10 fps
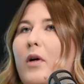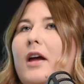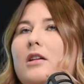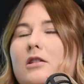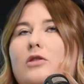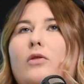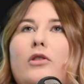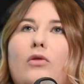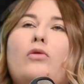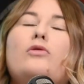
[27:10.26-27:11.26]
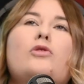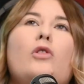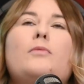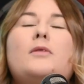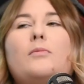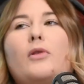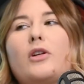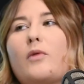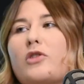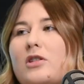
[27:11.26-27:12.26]
where you store your soaps and body
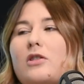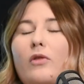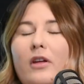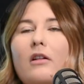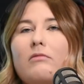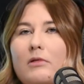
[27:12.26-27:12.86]
washes and all that.